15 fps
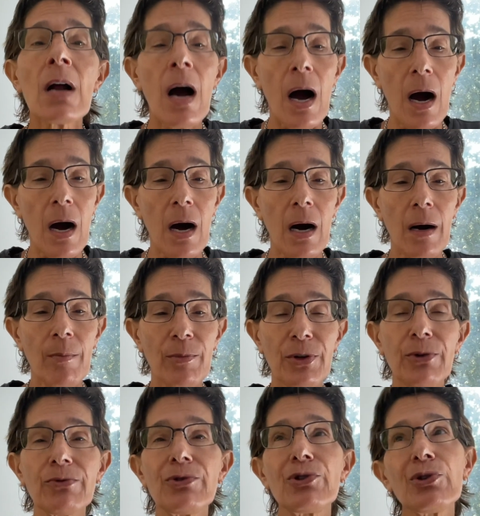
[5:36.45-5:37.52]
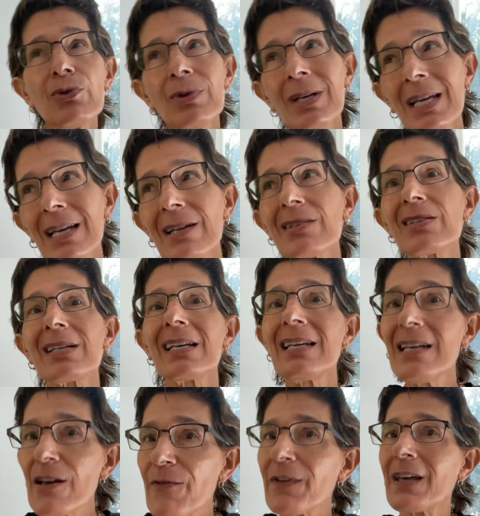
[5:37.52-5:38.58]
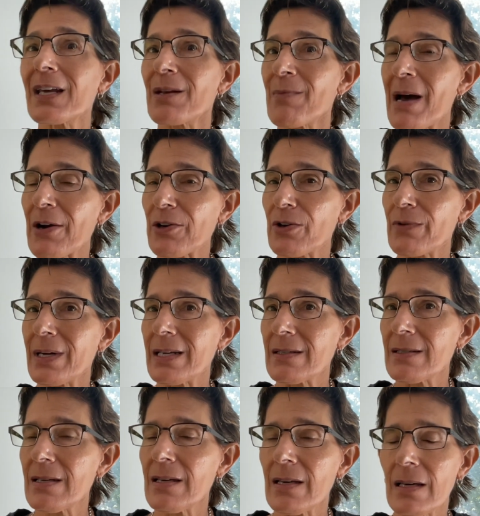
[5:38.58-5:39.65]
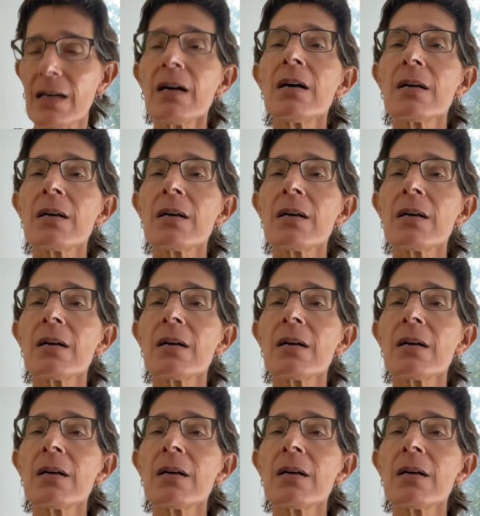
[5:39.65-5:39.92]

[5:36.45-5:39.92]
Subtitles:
You do need a significant amount of green tea.